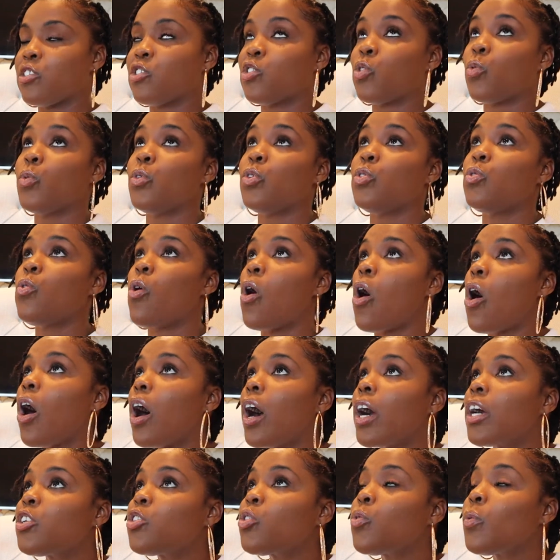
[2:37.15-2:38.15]
So when you
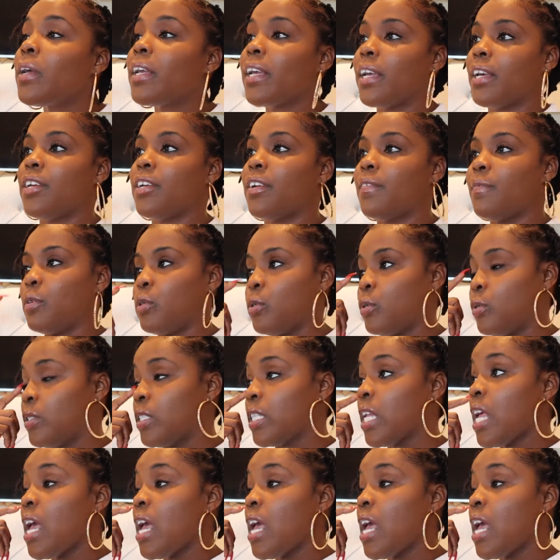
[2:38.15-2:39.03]
are doing interviews